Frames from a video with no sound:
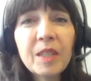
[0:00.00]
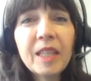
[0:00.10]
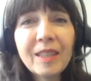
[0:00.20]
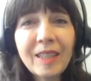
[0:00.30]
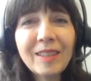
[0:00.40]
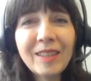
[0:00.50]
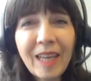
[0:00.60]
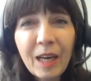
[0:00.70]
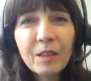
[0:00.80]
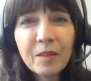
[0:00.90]
get those
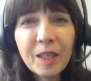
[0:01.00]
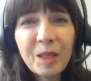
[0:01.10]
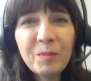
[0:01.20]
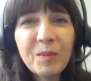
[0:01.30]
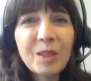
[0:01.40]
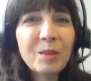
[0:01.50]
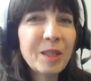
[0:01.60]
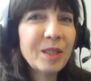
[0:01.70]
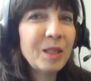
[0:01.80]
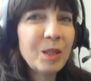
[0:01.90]
out of them so
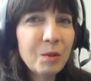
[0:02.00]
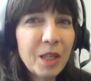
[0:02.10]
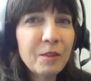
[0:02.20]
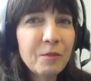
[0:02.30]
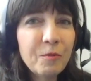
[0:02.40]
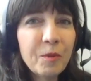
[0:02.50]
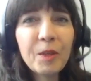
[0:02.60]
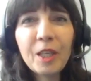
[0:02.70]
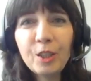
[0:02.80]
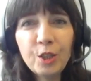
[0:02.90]
that they don't have
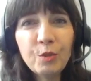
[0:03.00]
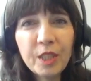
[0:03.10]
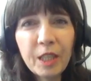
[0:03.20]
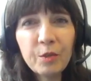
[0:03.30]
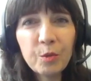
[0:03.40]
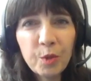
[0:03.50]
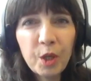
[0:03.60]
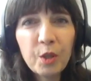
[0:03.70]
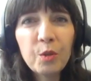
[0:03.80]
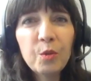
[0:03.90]
issues down the
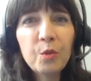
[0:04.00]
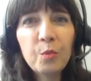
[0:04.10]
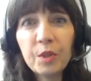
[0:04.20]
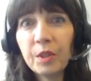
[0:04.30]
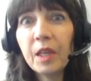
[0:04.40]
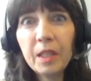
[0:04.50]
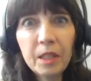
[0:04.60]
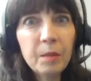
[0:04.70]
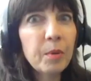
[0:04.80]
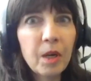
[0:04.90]
road with
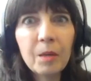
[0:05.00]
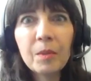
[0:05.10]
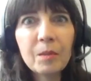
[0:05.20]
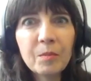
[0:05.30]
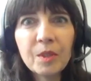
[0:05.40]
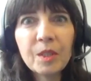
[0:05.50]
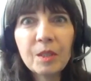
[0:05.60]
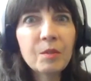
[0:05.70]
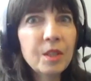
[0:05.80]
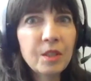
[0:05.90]
any problems,
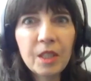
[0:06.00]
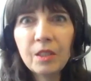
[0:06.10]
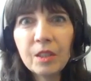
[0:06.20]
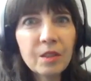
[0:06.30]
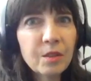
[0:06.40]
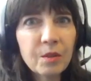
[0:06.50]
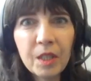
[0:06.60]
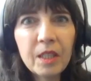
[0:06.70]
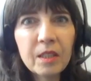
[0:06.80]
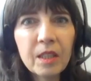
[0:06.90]
diseases
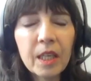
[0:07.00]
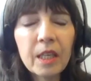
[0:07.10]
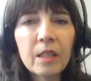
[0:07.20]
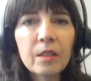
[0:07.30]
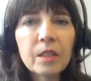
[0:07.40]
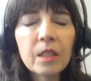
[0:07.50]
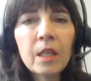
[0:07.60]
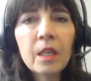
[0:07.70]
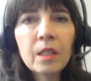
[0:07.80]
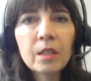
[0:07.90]
or anything else.
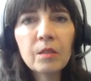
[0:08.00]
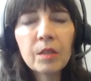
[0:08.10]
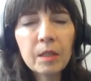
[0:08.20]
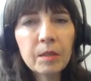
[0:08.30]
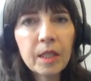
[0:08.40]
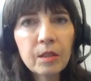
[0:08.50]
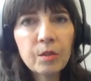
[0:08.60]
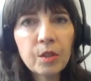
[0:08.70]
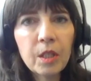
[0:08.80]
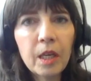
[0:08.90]
So get
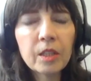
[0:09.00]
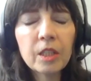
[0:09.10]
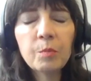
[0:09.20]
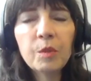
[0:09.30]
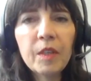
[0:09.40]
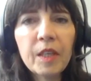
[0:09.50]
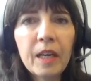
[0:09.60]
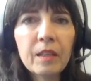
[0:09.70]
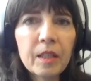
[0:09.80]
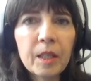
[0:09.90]
those toxins moving
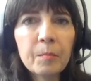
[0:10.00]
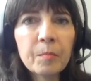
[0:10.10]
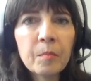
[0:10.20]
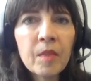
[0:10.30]
out of them.